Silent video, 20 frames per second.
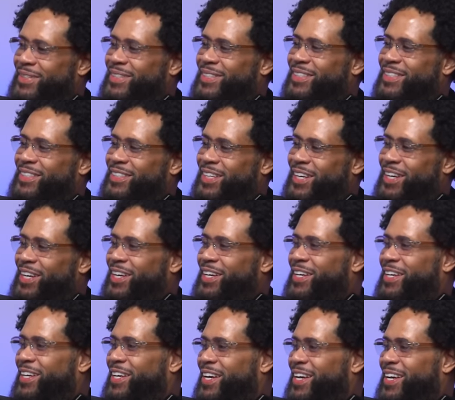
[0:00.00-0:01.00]
Yeah.
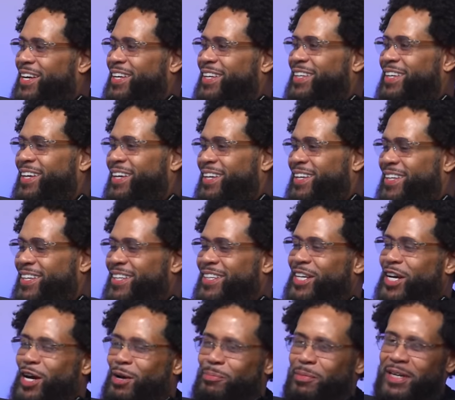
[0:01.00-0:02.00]
Yeah. yeah.
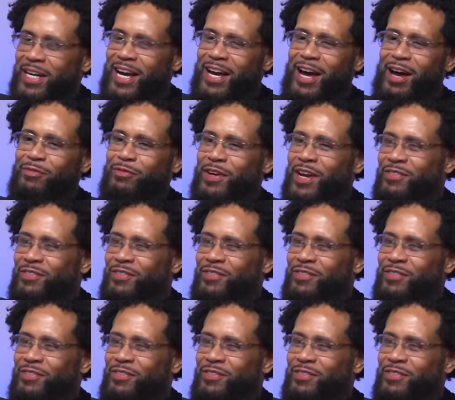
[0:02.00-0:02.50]
yeah I mean, I, have never.